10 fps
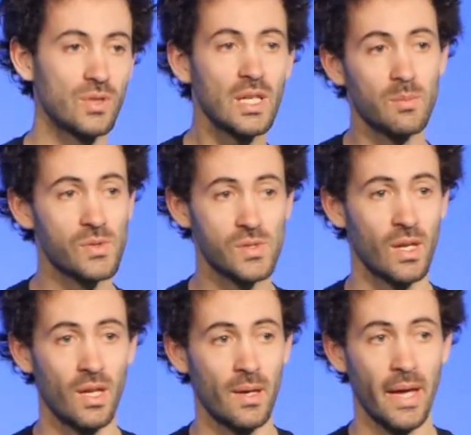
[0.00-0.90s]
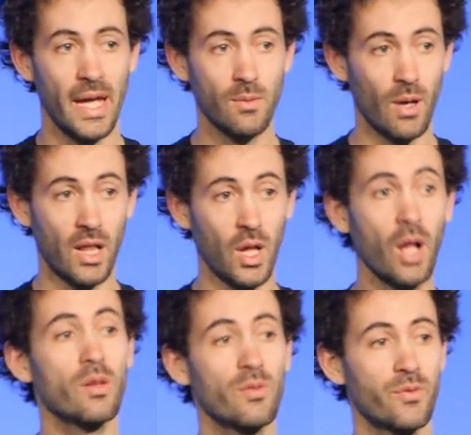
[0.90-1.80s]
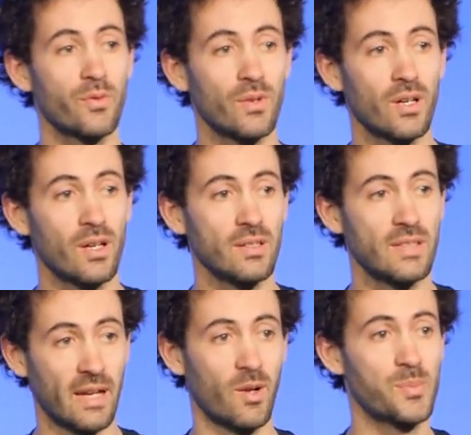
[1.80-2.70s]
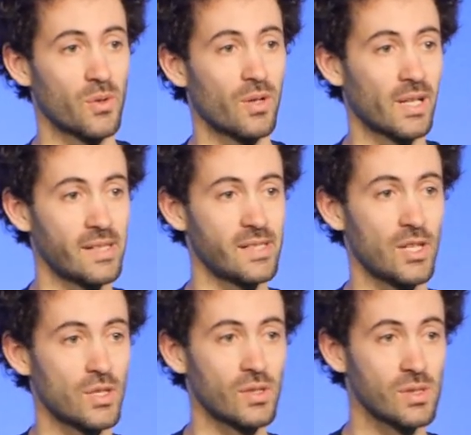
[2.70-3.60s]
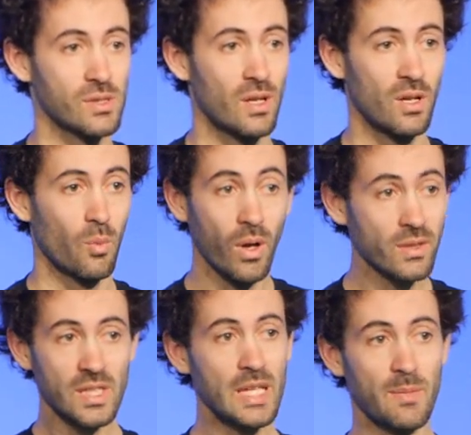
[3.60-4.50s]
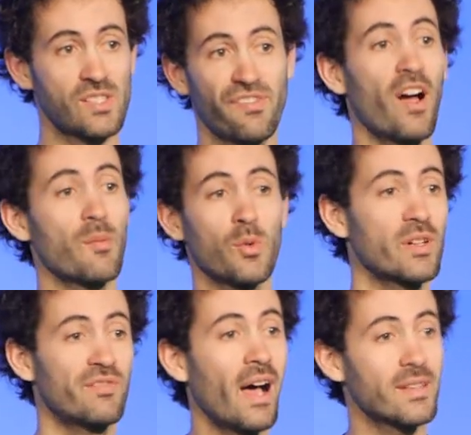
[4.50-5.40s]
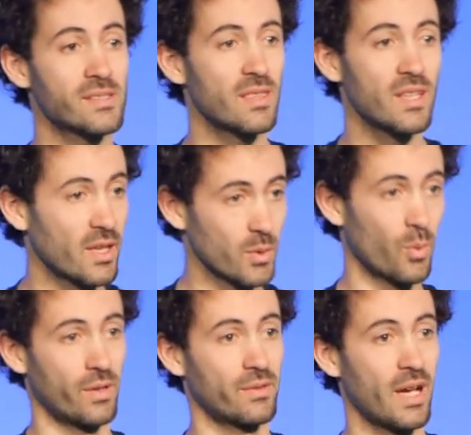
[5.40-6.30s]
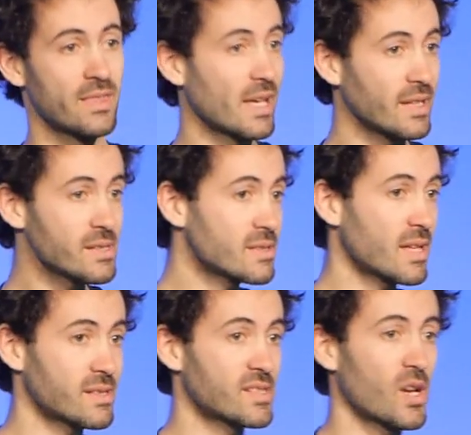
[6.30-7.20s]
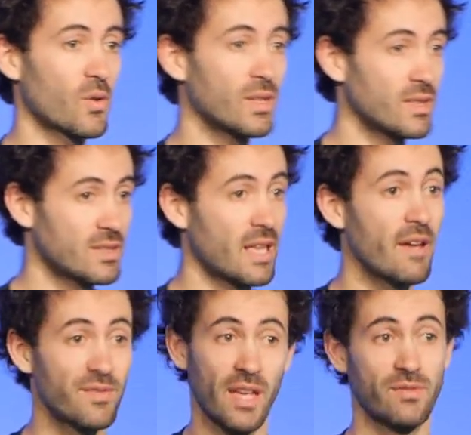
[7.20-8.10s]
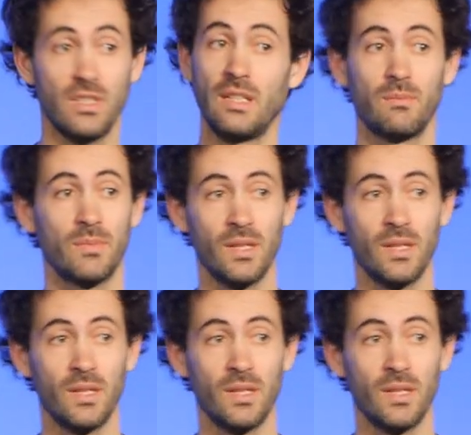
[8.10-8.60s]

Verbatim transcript: teams, in a lot of DevOps organizations, one team is far more advanced than the other one, and that isn't necessarily the dev-dev team.